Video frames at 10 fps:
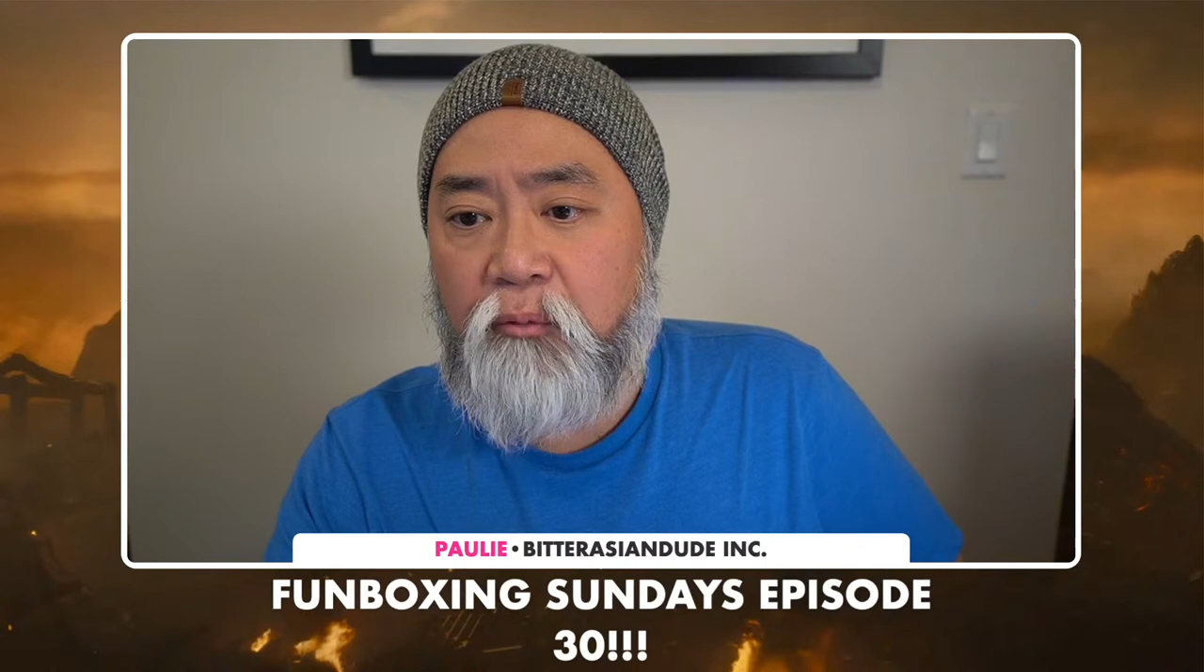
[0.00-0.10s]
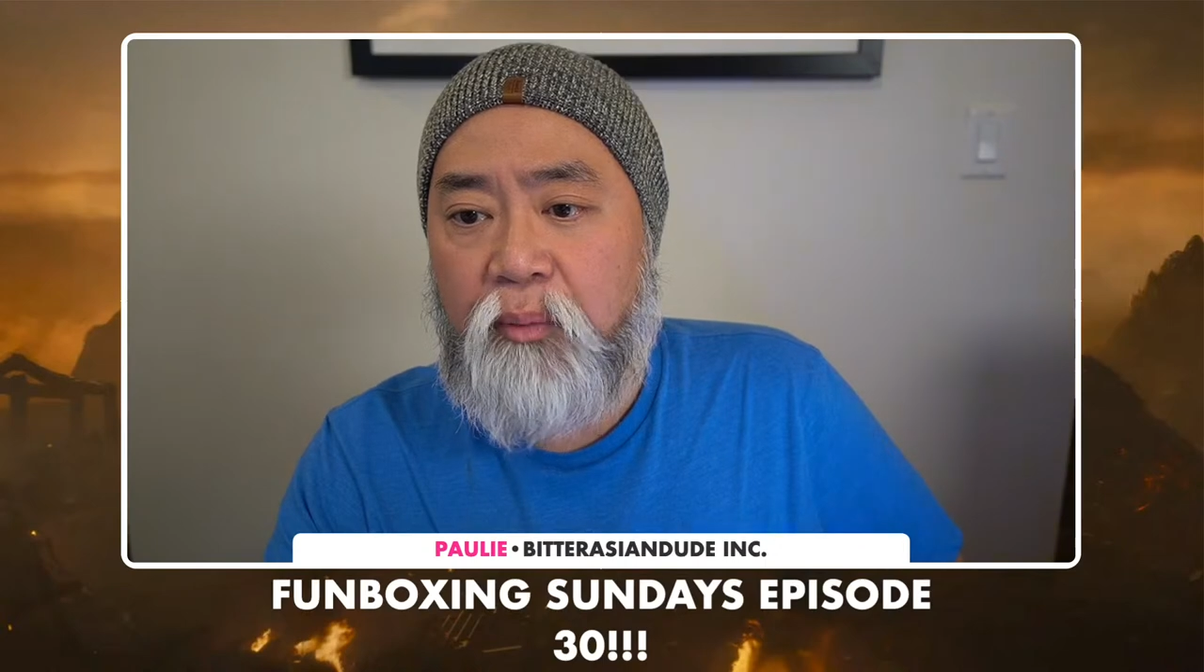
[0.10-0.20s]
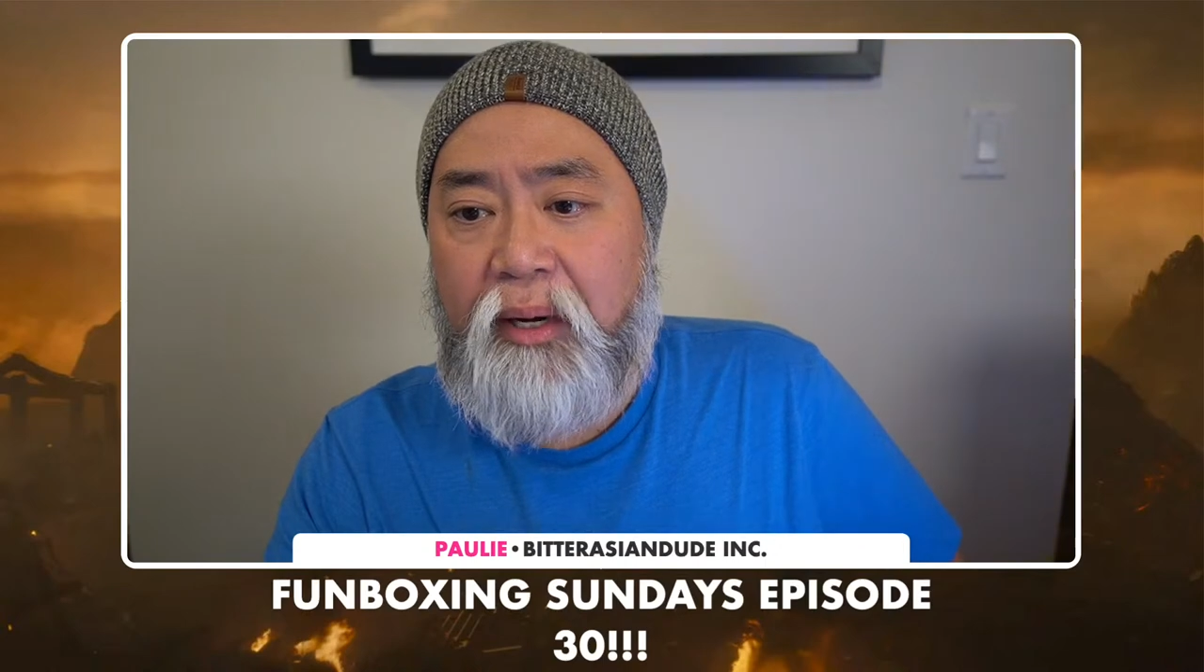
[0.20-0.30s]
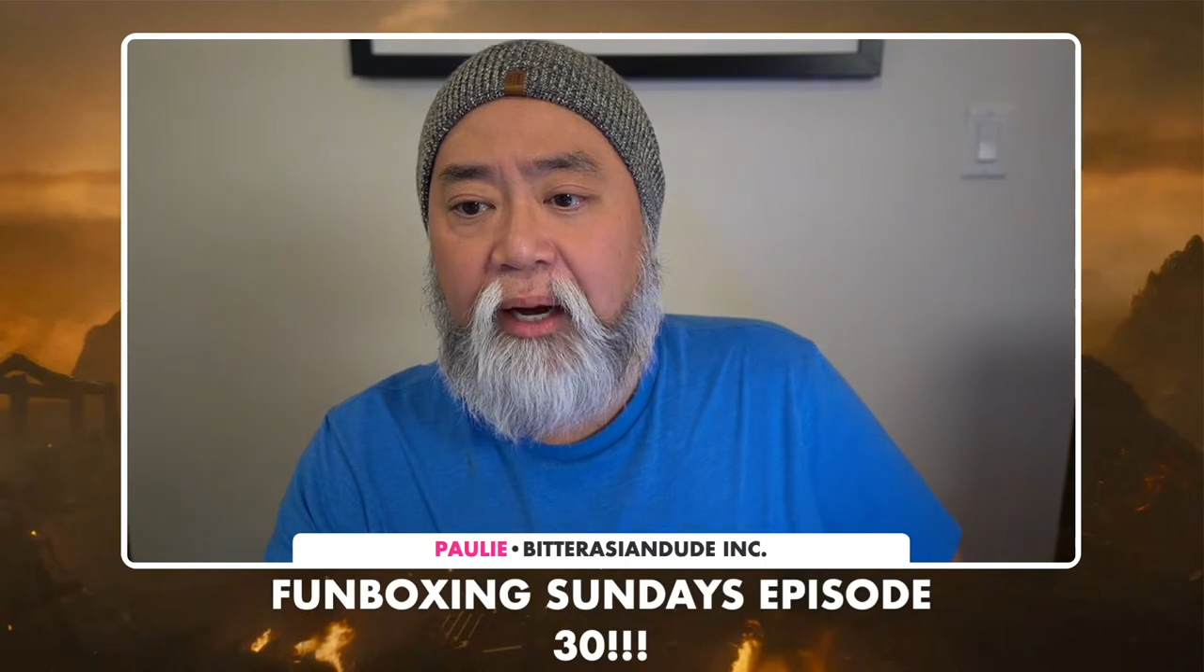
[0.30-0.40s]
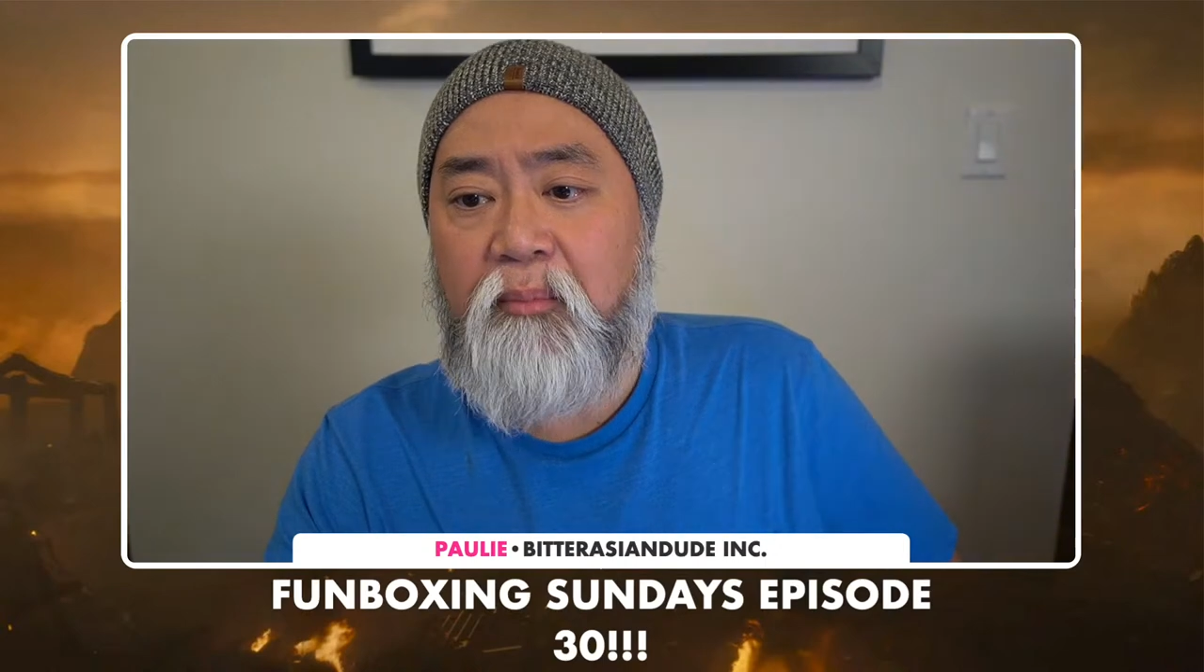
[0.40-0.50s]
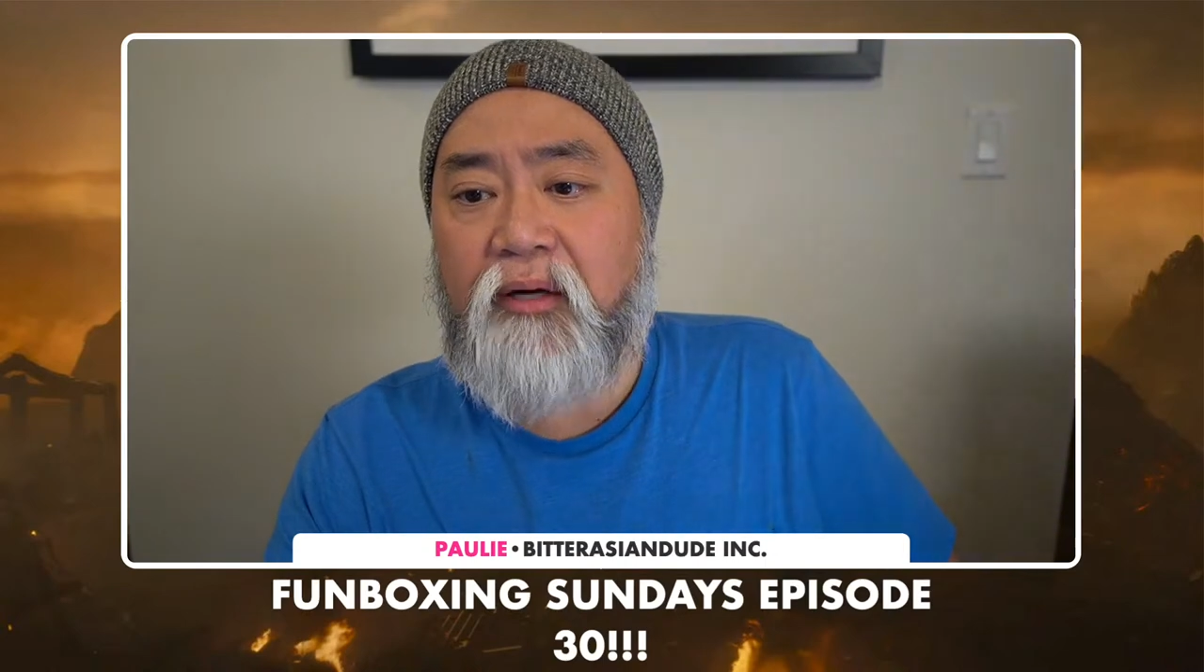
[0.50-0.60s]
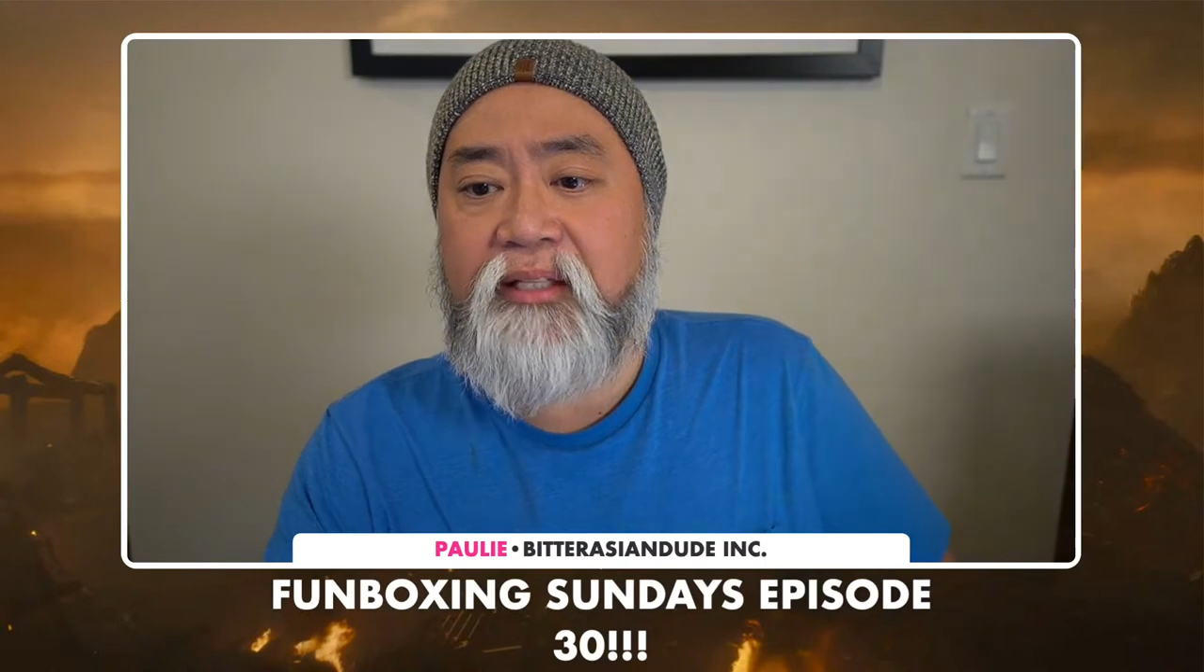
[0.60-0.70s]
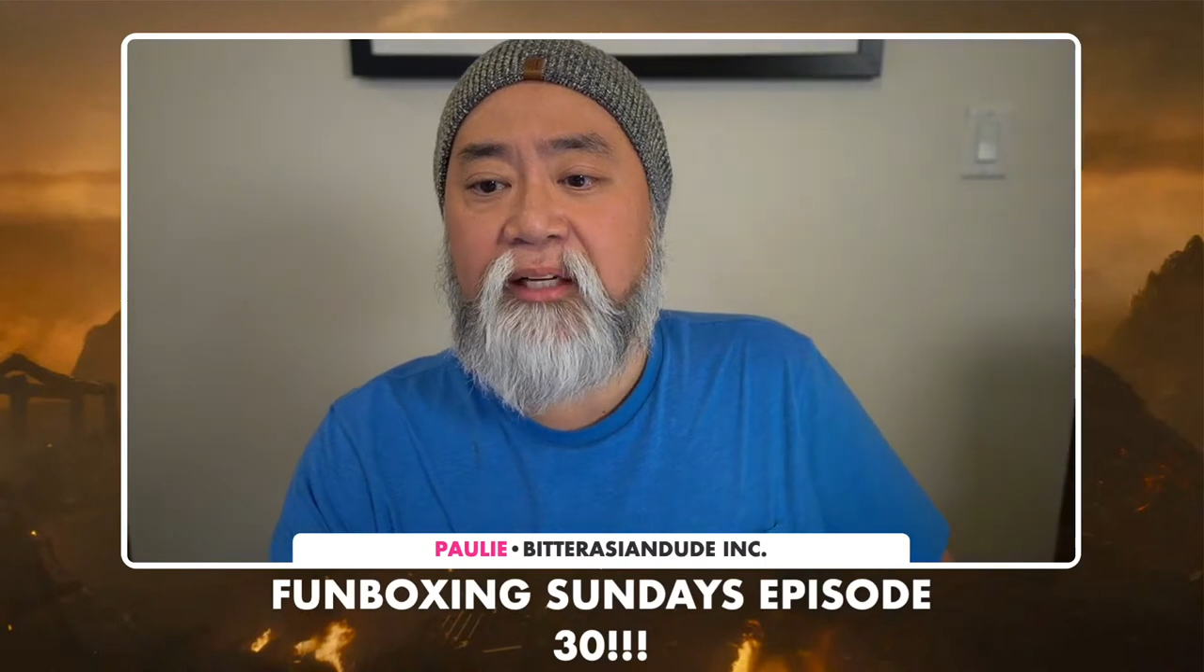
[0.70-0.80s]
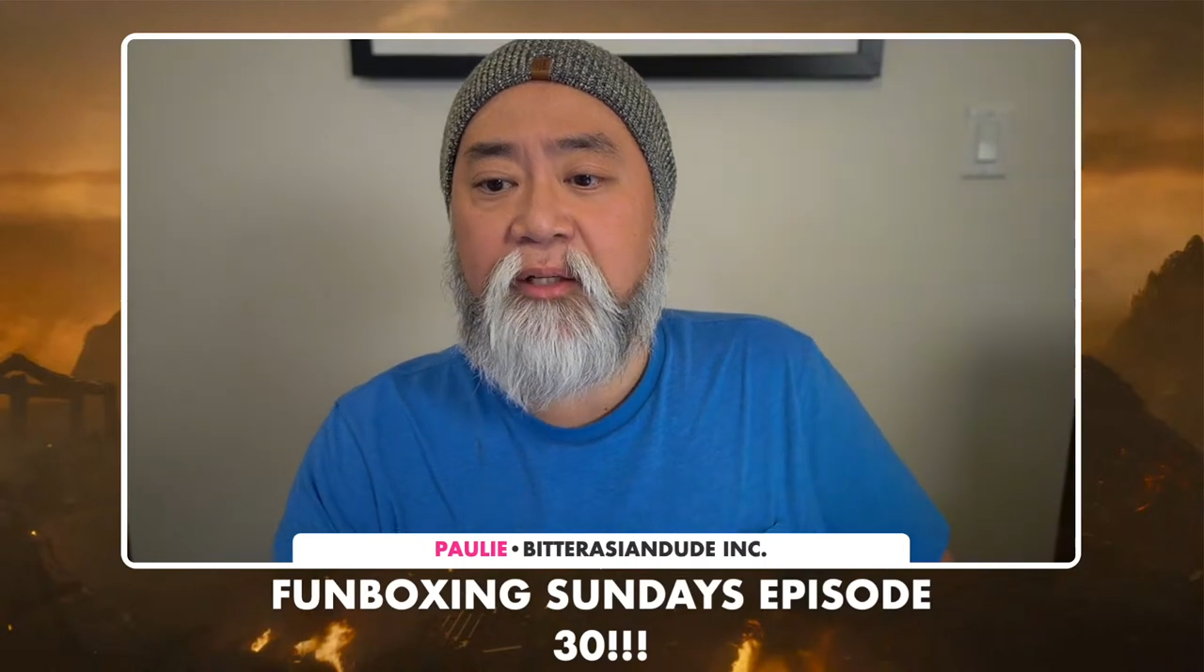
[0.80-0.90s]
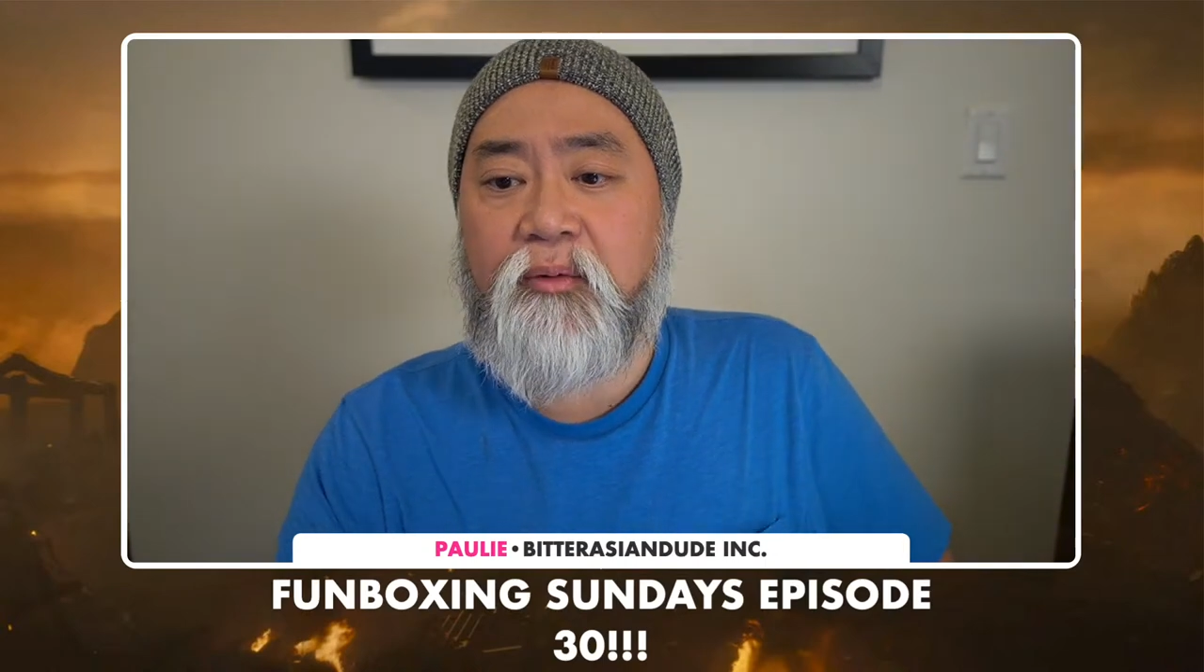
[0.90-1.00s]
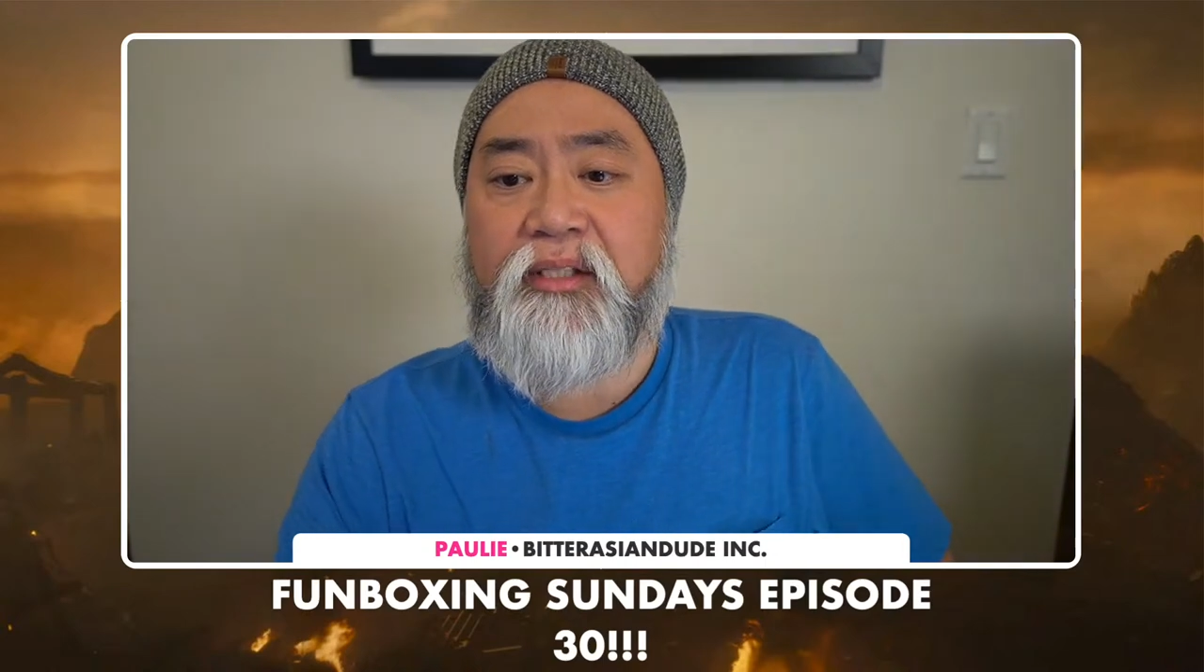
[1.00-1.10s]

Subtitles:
Rebecca Martello